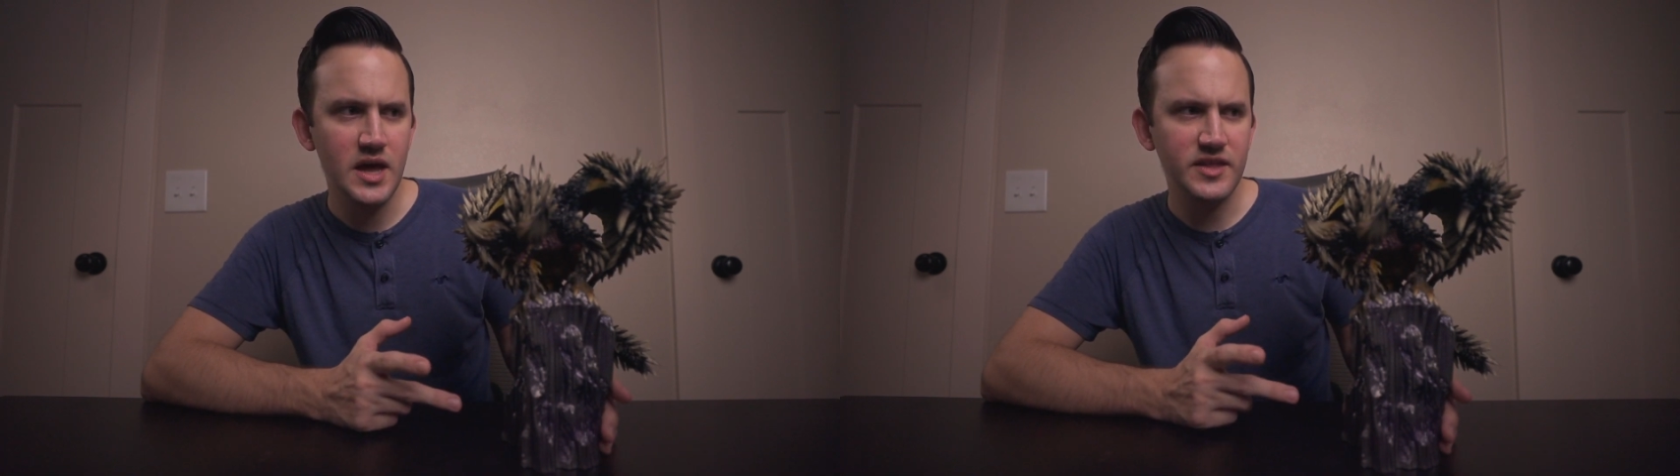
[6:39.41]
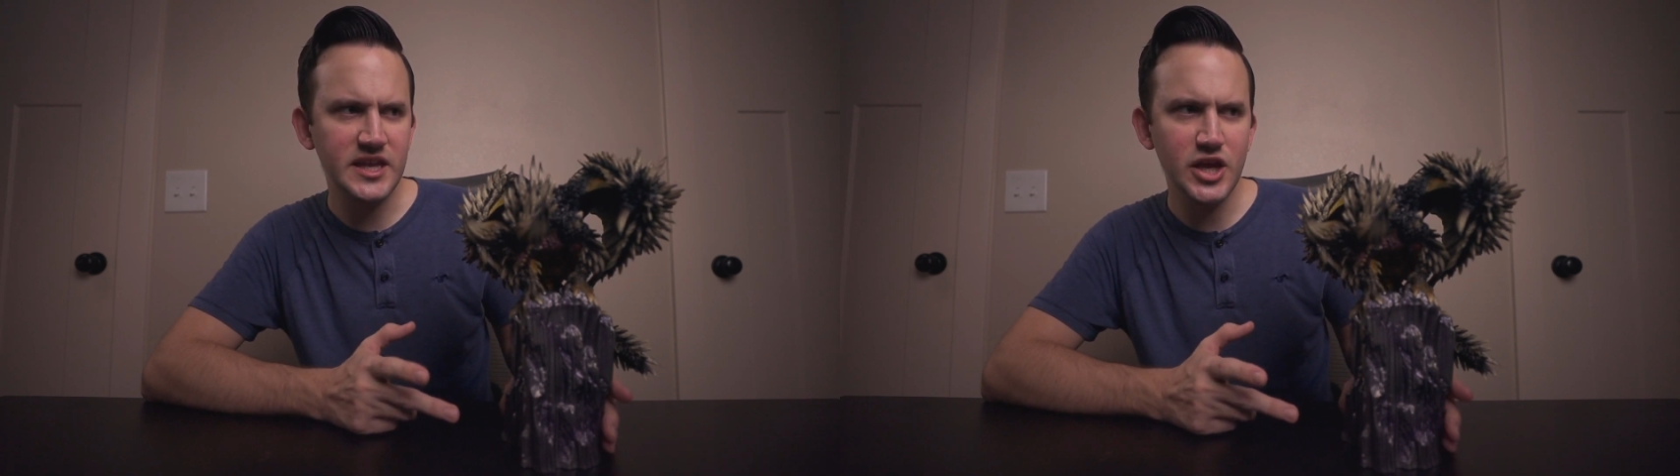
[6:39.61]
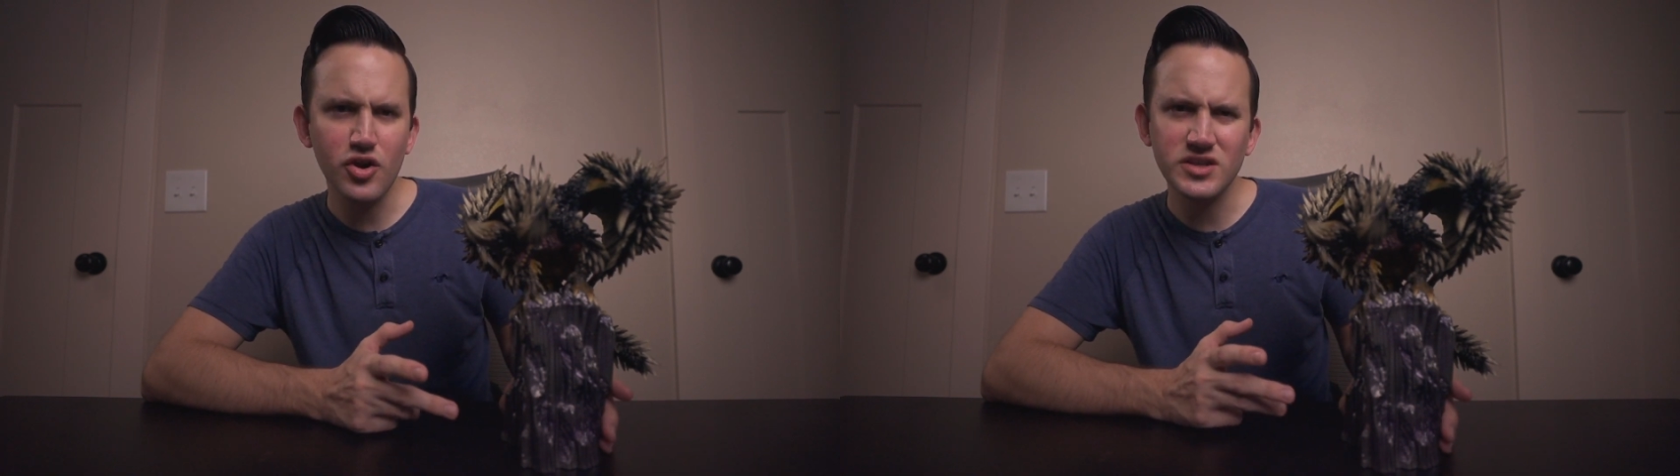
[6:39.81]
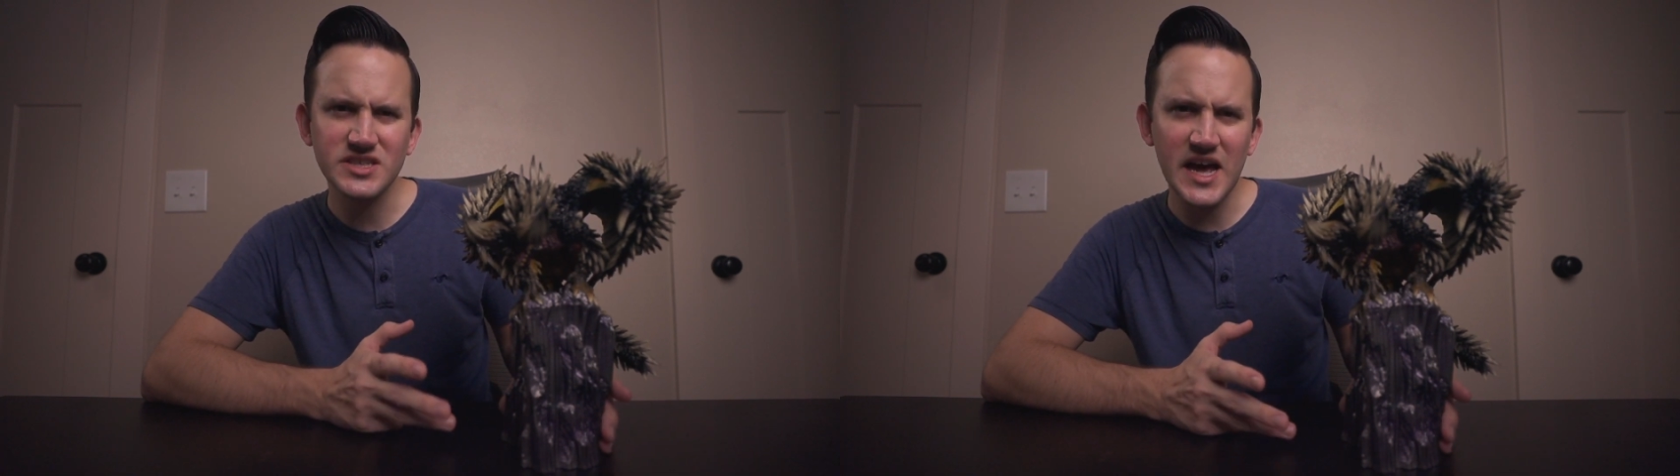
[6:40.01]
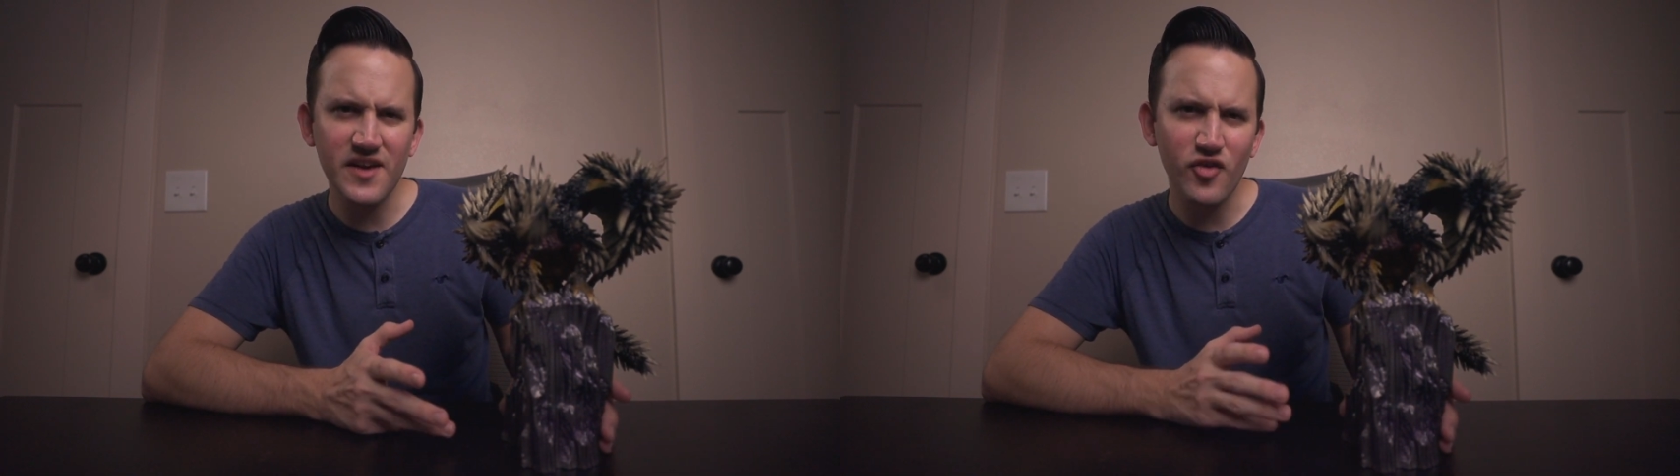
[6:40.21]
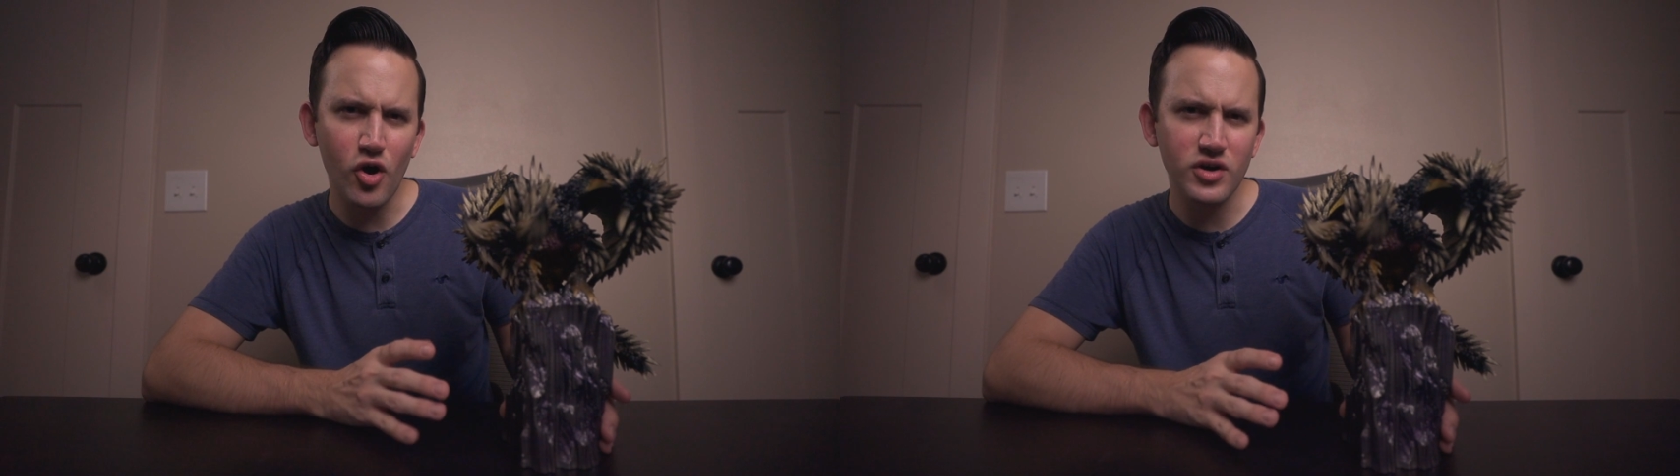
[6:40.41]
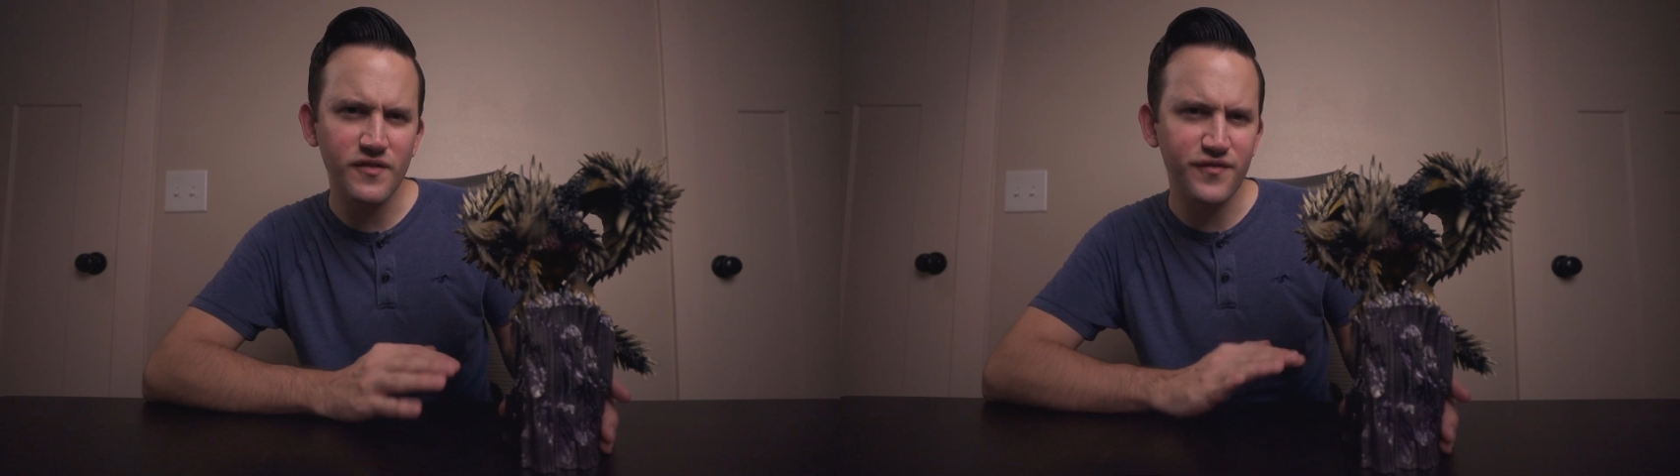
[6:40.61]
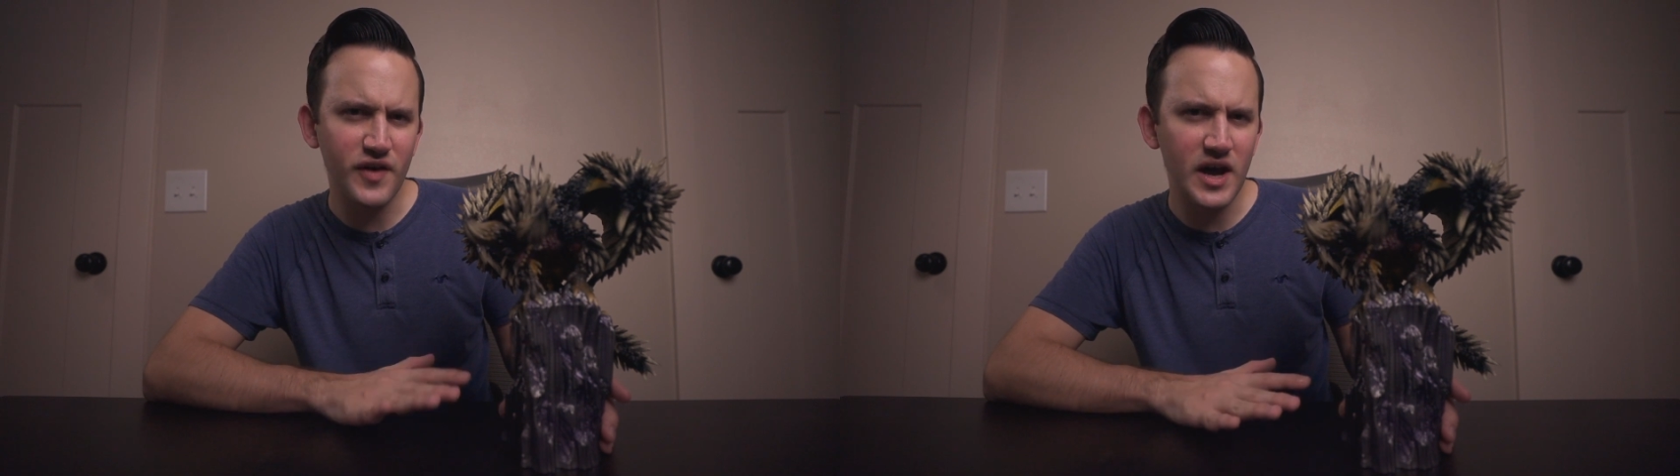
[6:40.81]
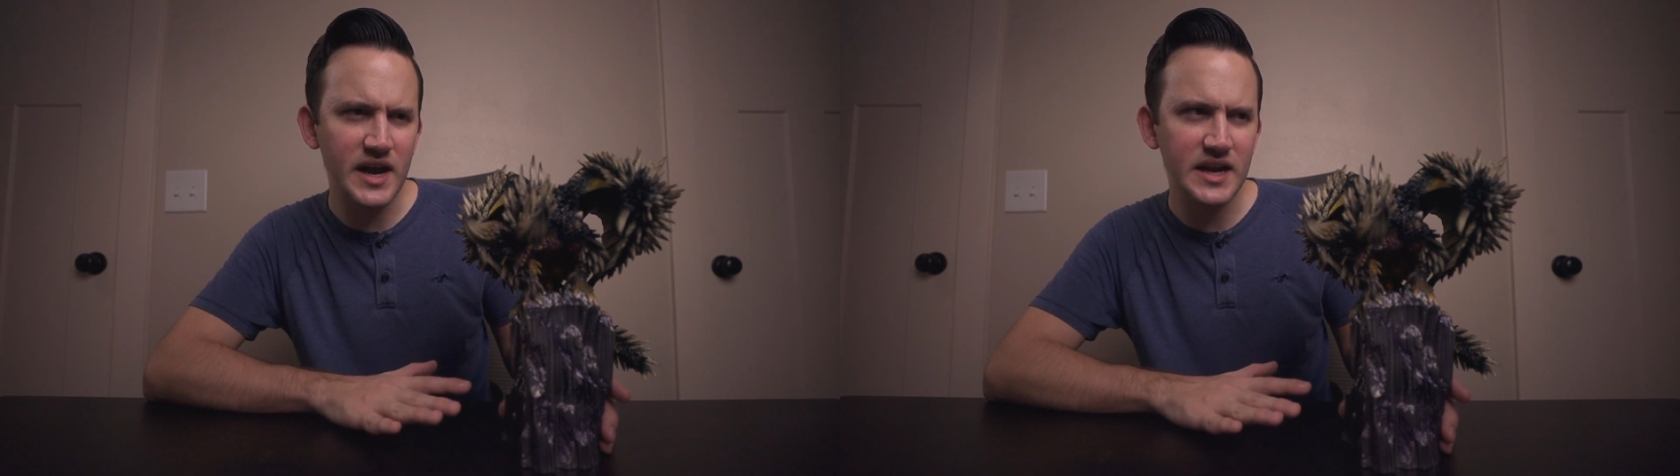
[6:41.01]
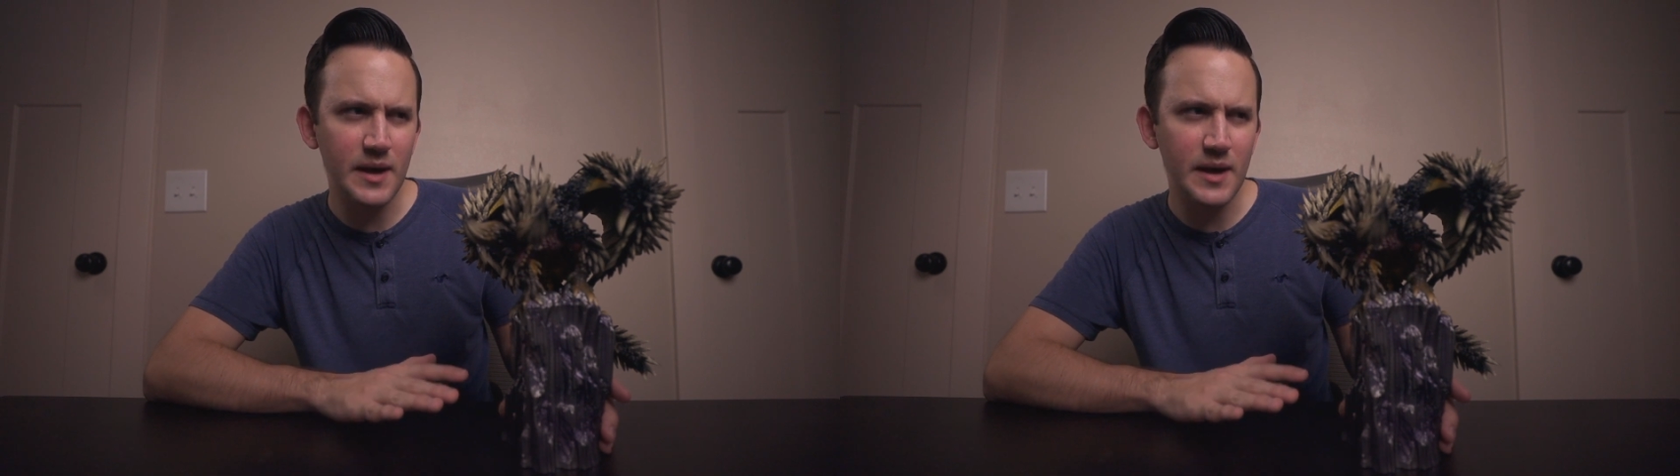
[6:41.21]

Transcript: The Kirin's kind of hard to find.